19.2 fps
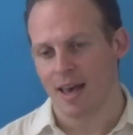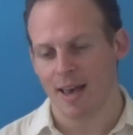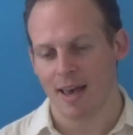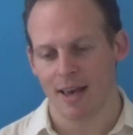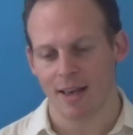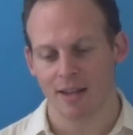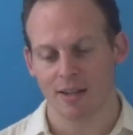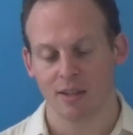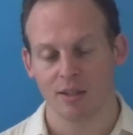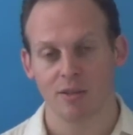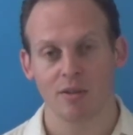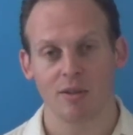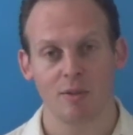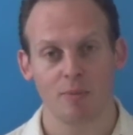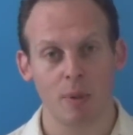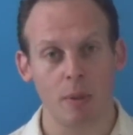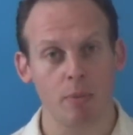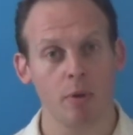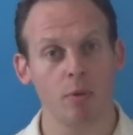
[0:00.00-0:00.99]
And
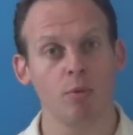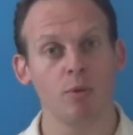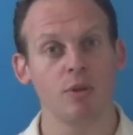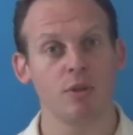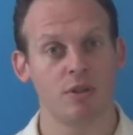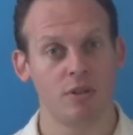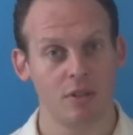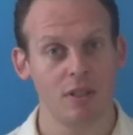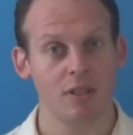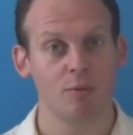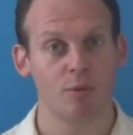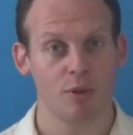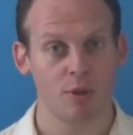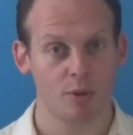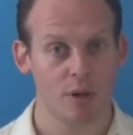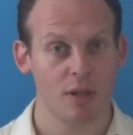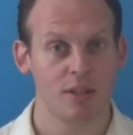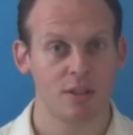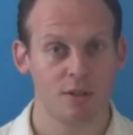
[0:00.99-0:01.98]
people will see when
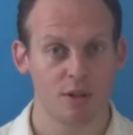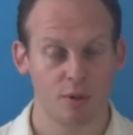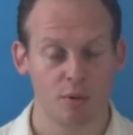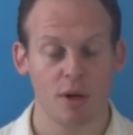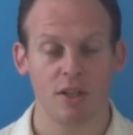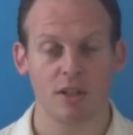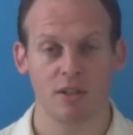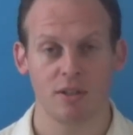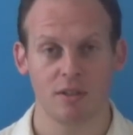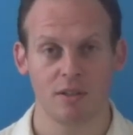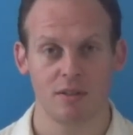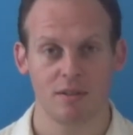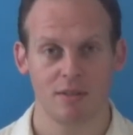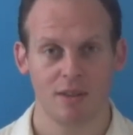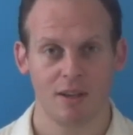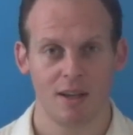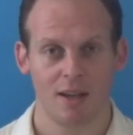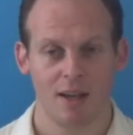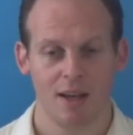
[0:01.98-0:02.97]
you answer questions,
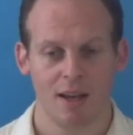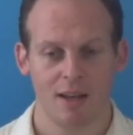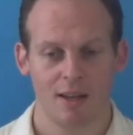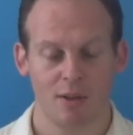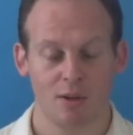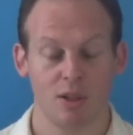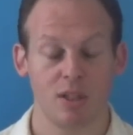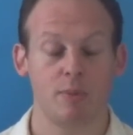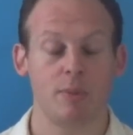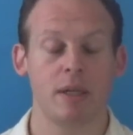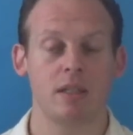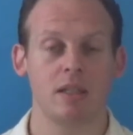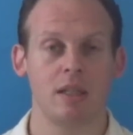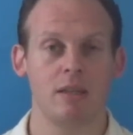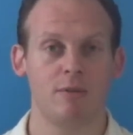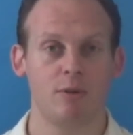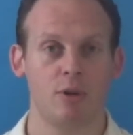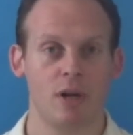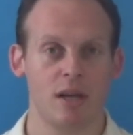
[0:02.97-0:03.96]
you know,
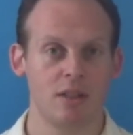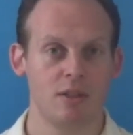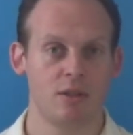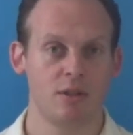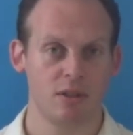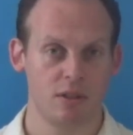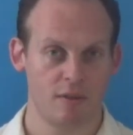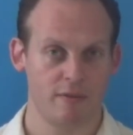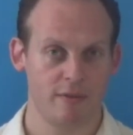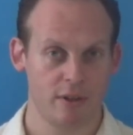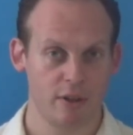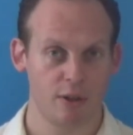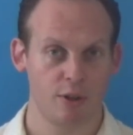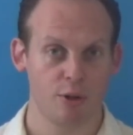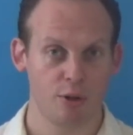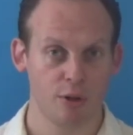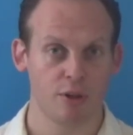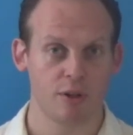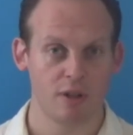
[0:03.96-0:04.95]
especially if your answers are
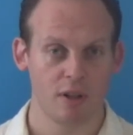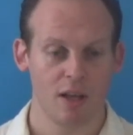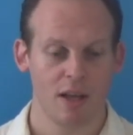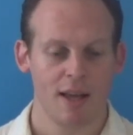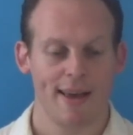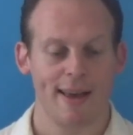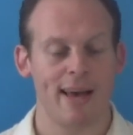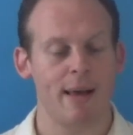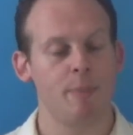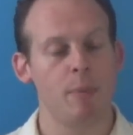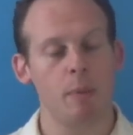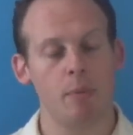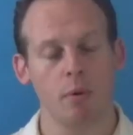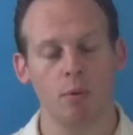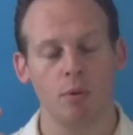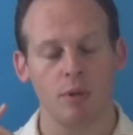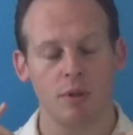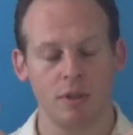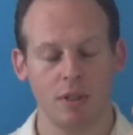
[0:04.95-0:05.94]
very good. And
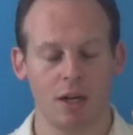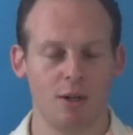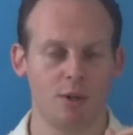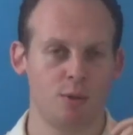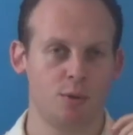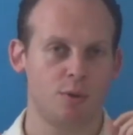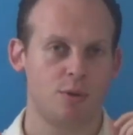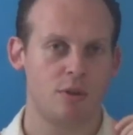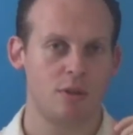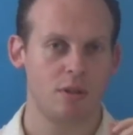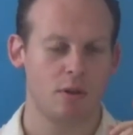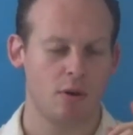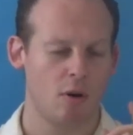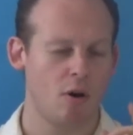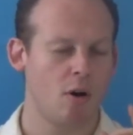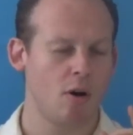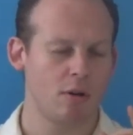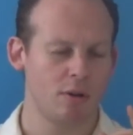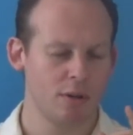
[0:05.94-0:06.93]
people will start to see,
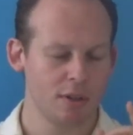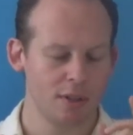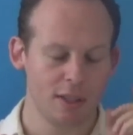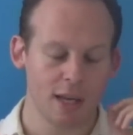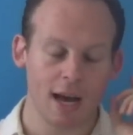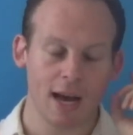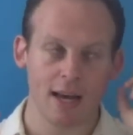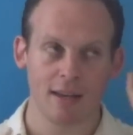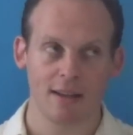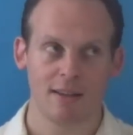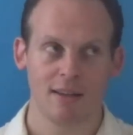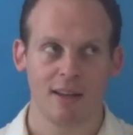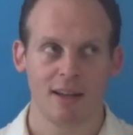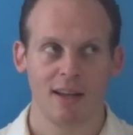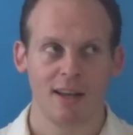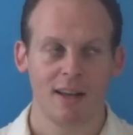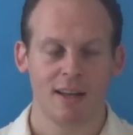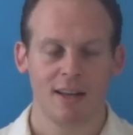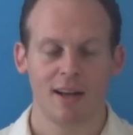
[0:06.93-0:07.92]
oh, this guy
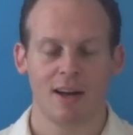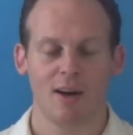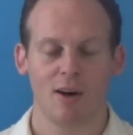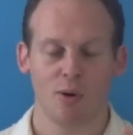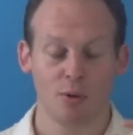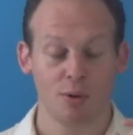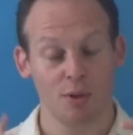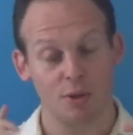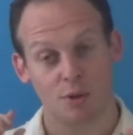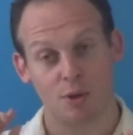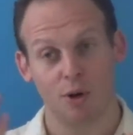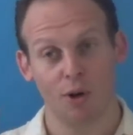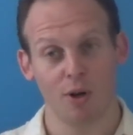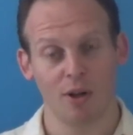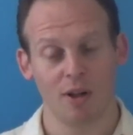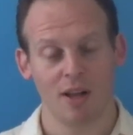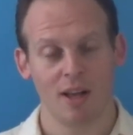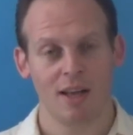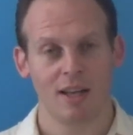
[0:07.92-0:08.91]
or this
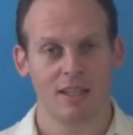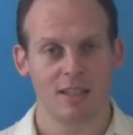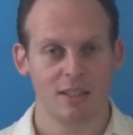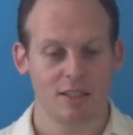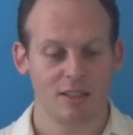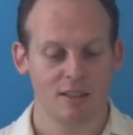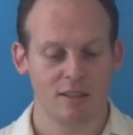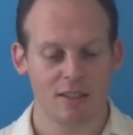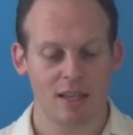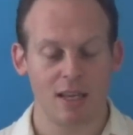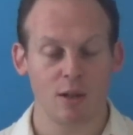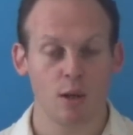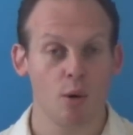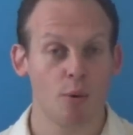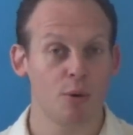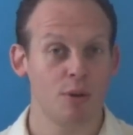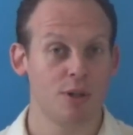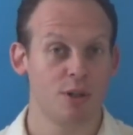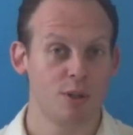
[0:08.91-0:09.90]
girl, they know
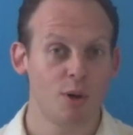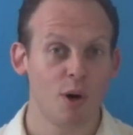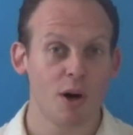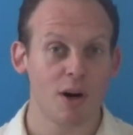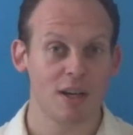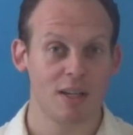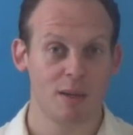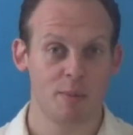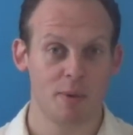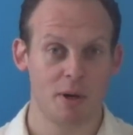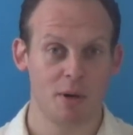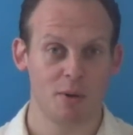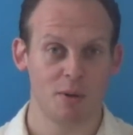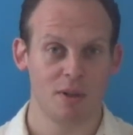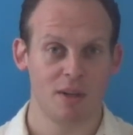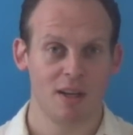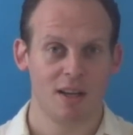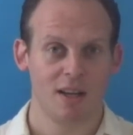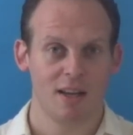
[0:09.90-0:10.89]
what they're talking
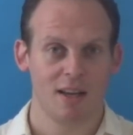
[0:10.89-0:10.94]
about.